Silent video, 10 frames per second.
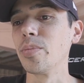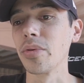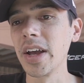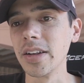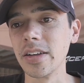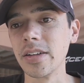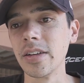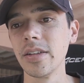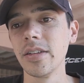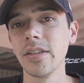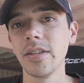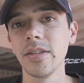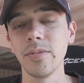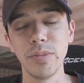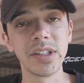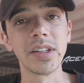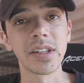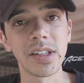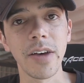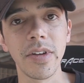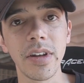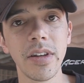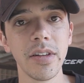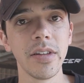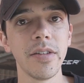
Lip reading: Brandon, Mystic7,